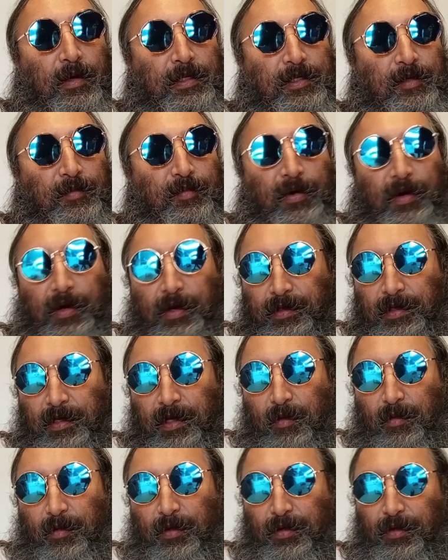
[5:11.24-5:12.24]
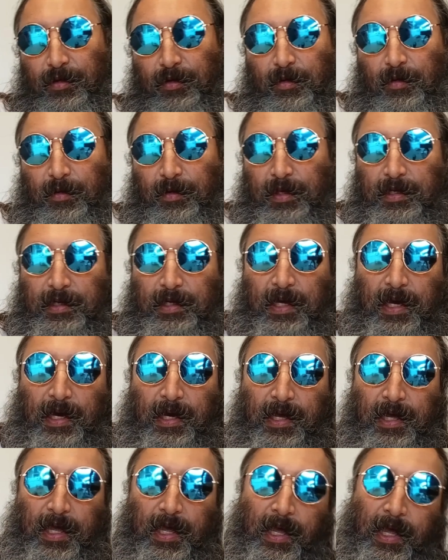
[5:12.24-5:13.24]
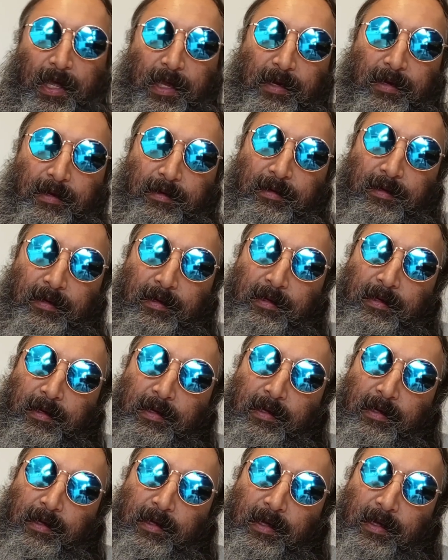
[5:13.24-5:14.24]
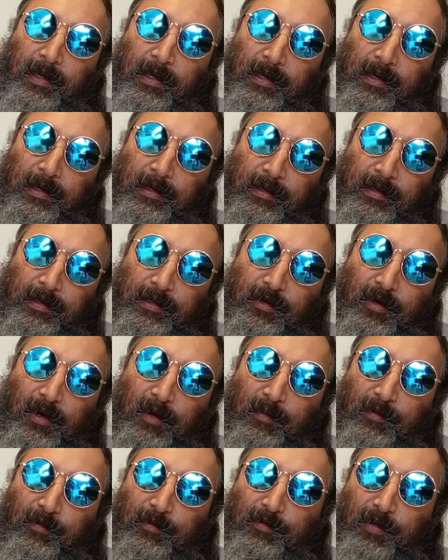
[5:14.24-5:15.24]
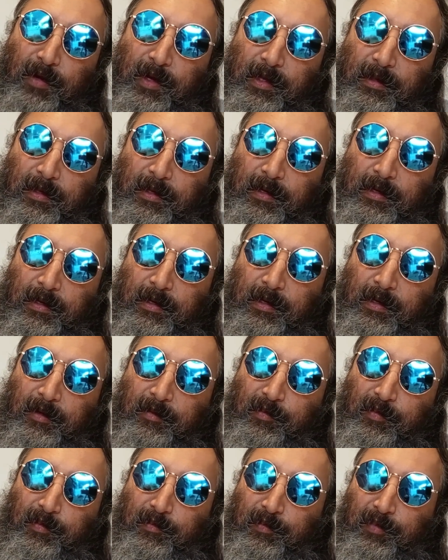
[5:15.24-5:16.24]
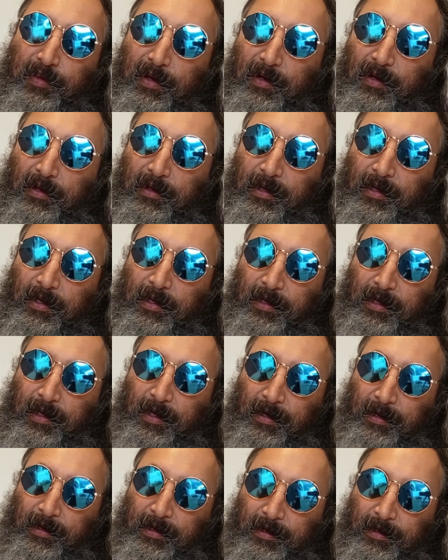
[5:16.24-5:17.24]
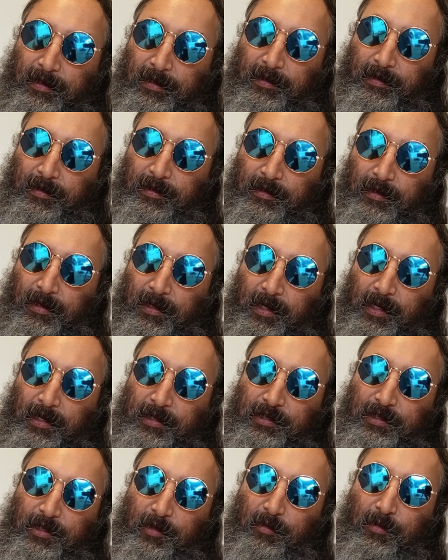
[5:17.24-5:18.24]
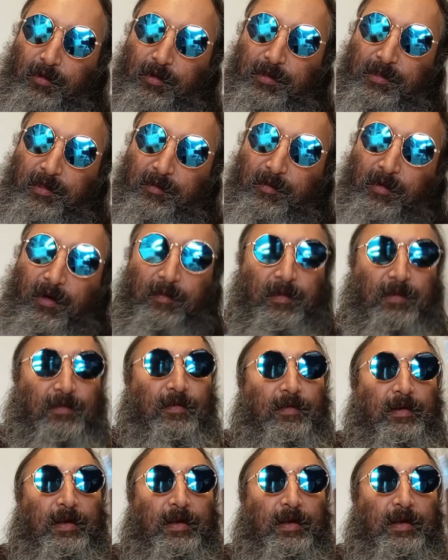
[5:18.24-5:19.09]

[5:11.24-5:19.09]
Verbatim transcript: quite surprising. I would have thought with the dark can and and the type of drink that it, it, it, it leans towards, it might be